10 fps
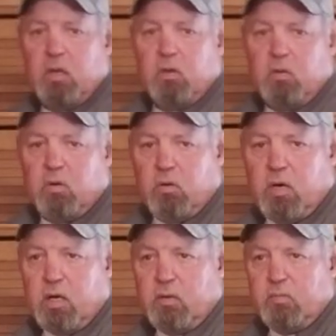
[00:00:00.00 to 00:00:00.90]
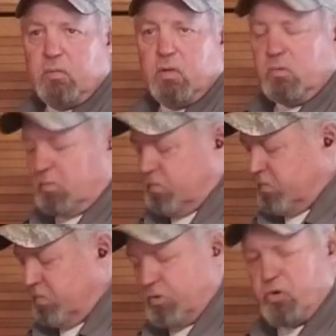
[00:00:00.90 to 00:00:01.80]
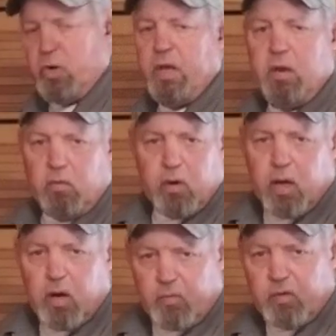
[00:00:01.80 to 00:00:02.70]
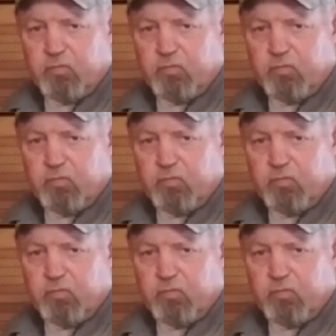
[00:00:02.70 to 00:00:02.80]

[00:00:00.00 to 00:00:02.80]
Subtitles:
or you know, tree or whatever. You